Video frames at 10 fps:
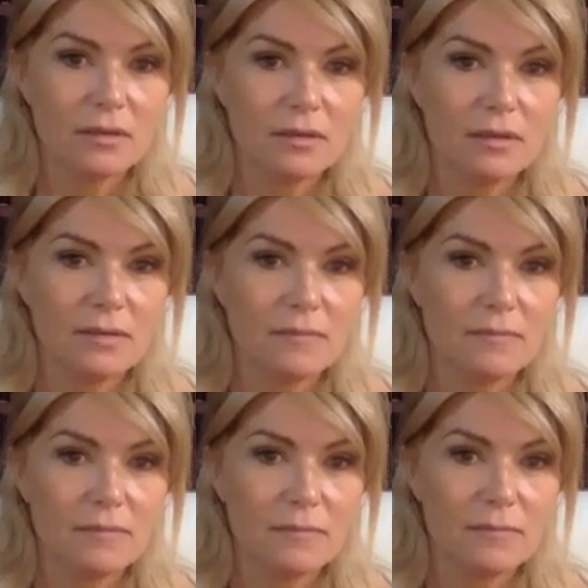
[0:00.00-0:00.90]

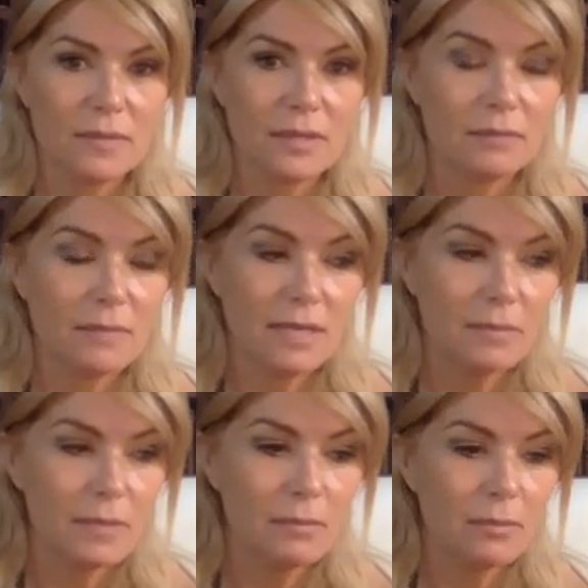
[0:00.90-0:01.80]
And many
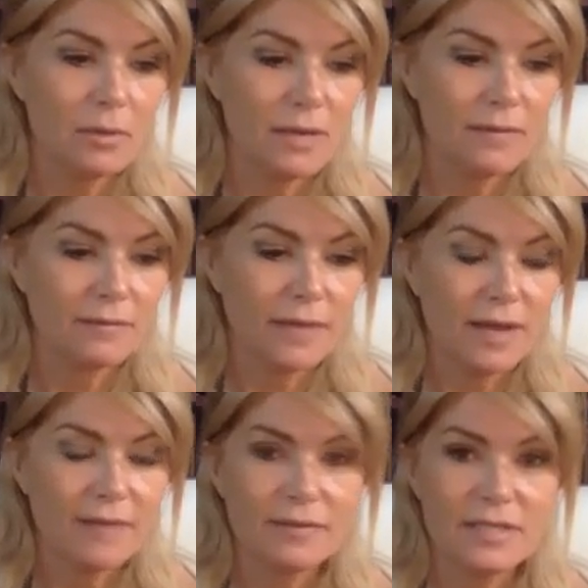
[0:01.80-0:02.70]
people
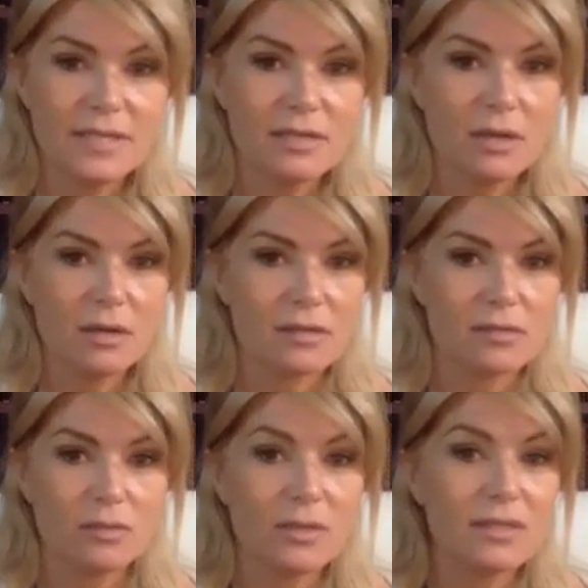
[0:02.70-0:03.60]
haven't
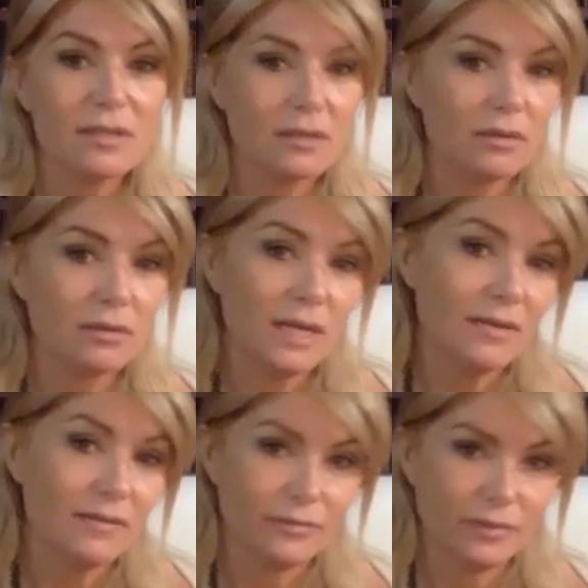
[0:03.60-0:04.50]
detoxed once in their
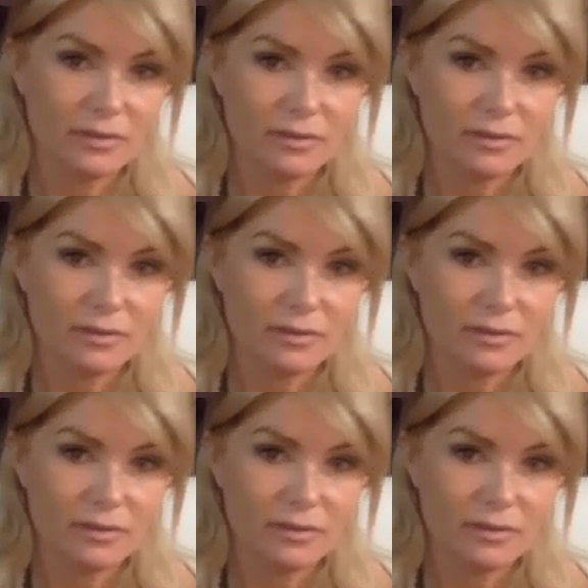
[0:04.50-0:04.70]
life.